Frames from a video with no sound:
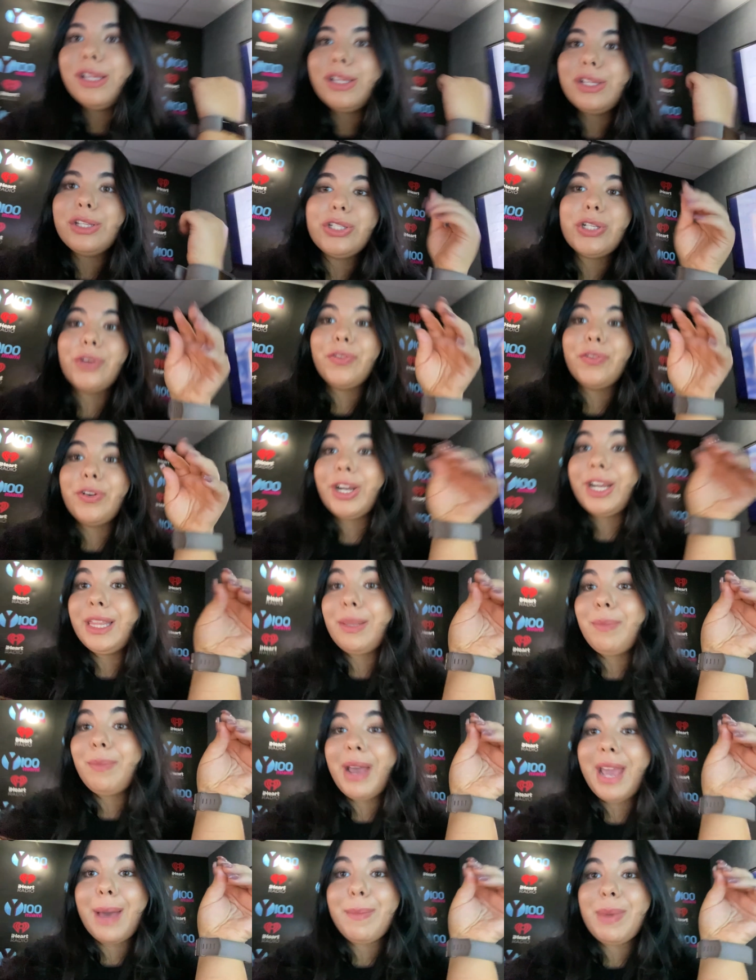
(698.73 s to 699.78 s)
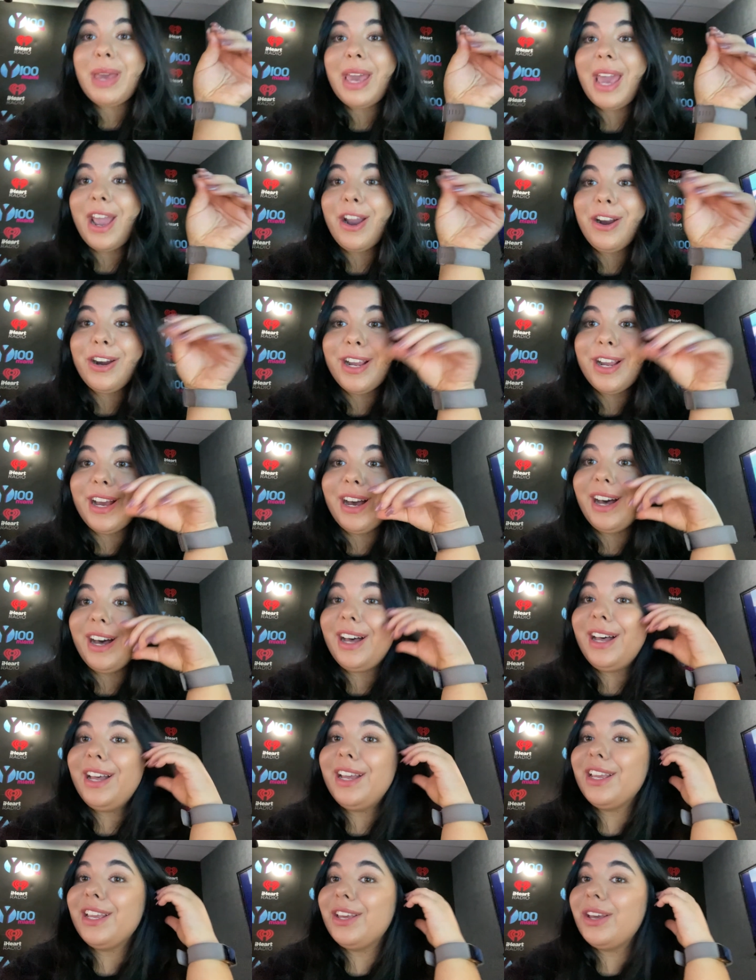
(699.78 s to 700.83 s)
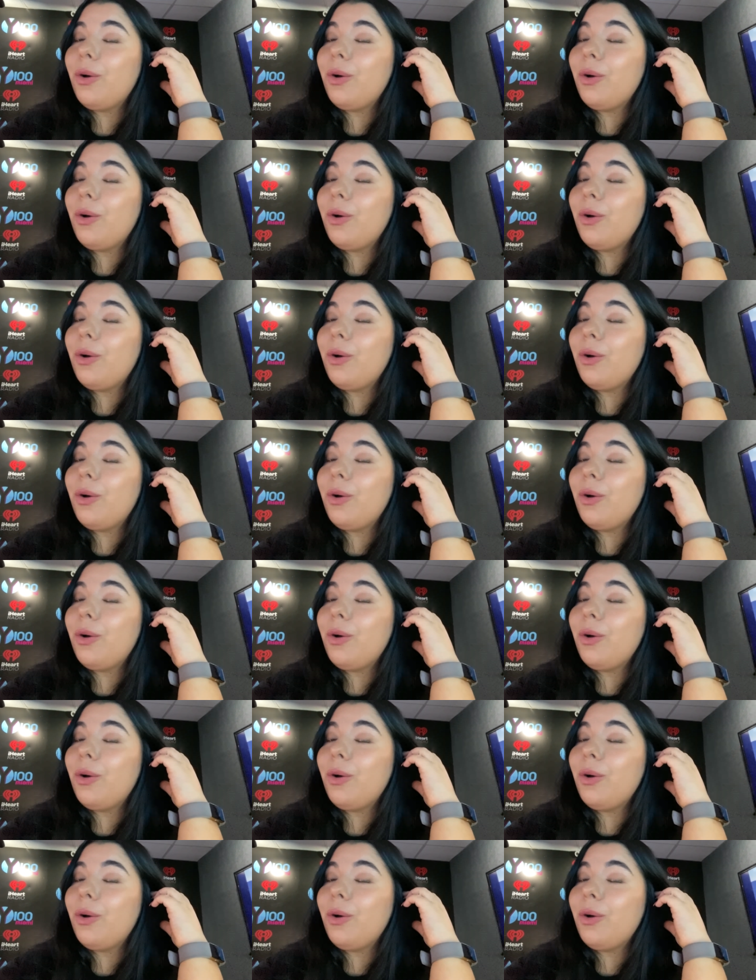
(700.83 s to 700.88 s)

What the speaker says: So if you're in the Miami area,